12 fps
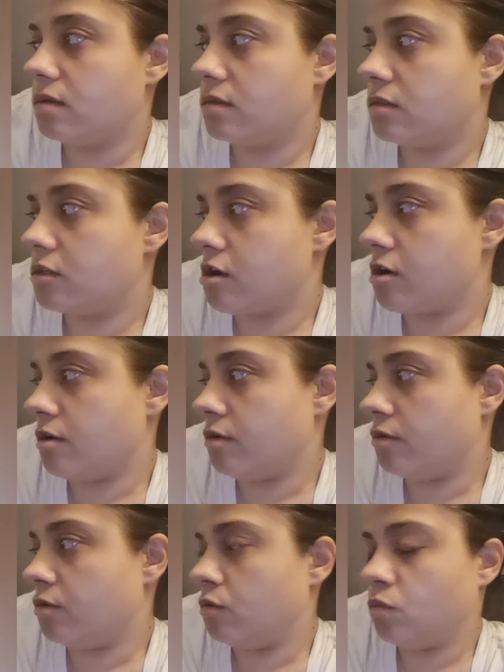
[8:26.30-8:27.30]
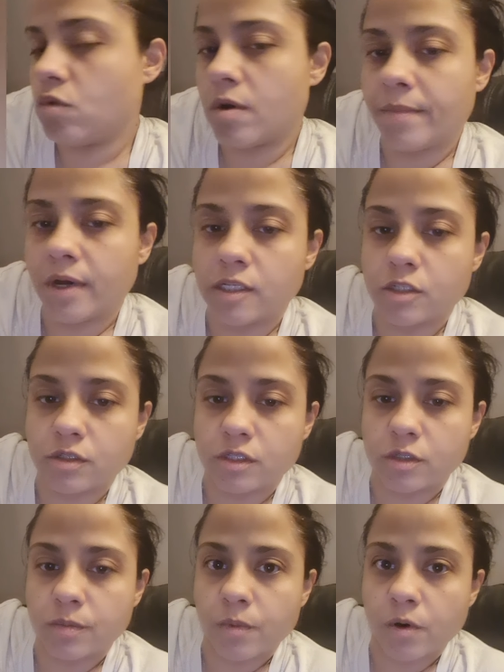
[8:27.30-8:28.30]
So what I might do is
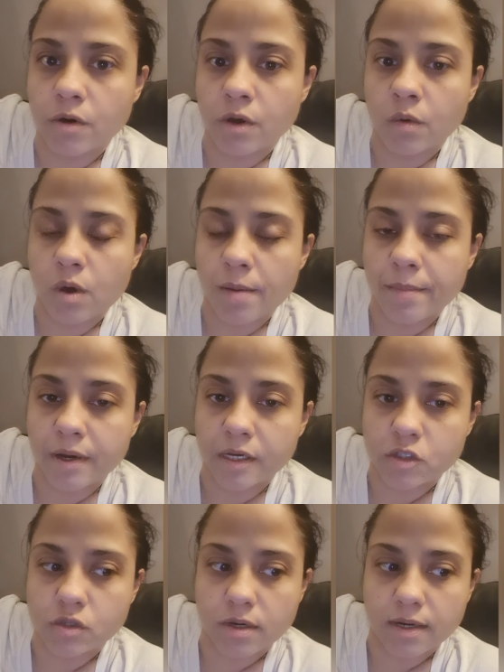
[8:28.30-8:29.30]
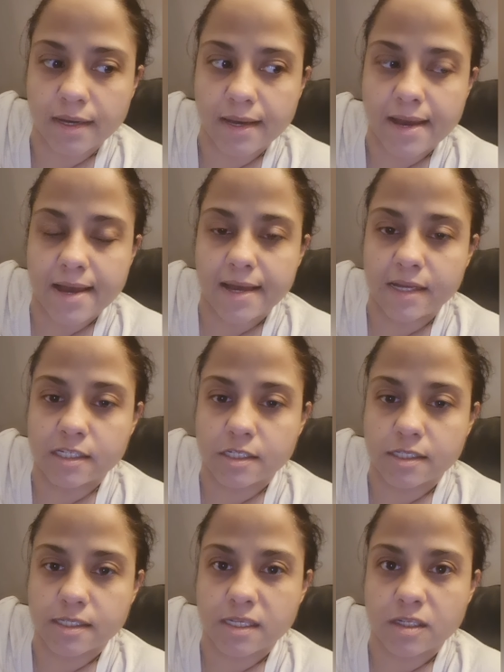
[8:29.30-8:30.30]
tomorrow I might try and
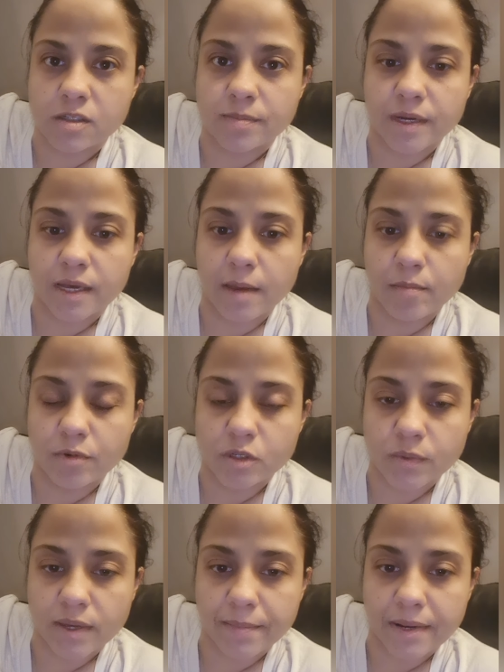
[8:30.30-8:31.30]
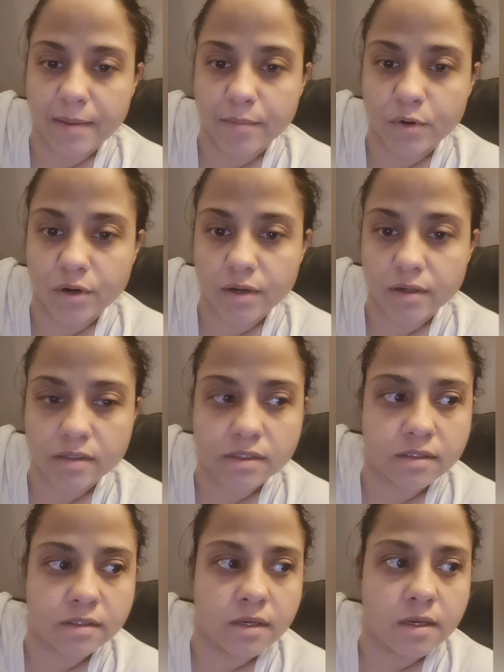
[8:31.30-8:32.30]
just stick to my Cambridge Weight Plan
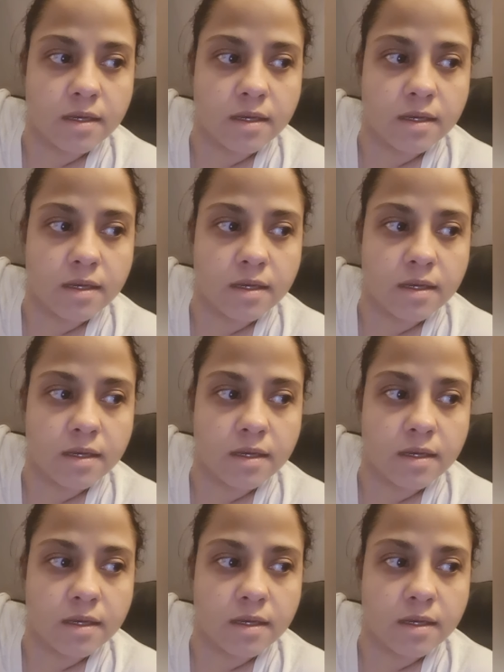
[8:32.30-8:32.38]
products.